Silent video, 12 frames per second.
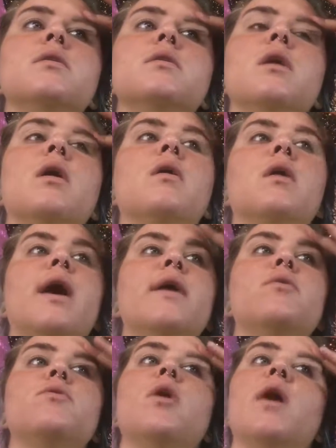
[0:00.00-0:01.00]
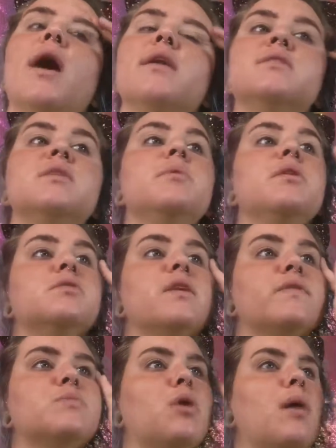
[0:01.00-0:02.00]
Y'all, I don't know how, does anybody else
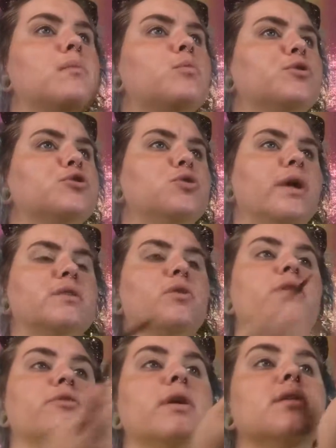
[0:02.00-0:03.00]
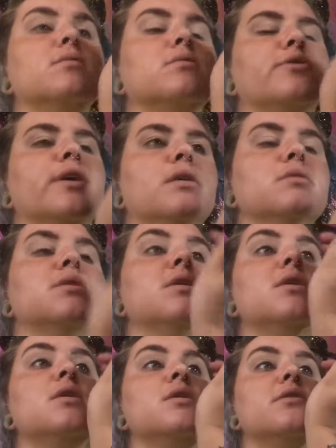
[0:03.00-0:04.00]
have this problem when they're too lazy to go get their nails?
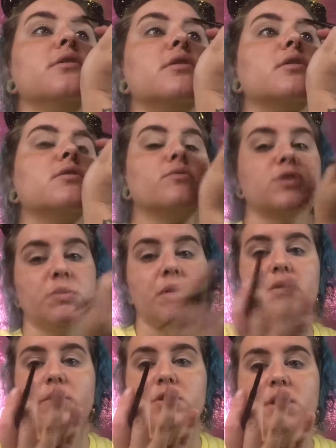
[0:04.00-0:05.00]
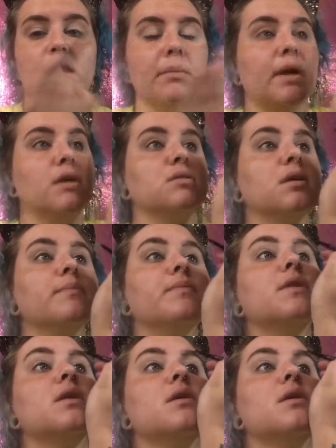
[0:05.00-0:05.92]
Speaking of which, I didn't get my nails done.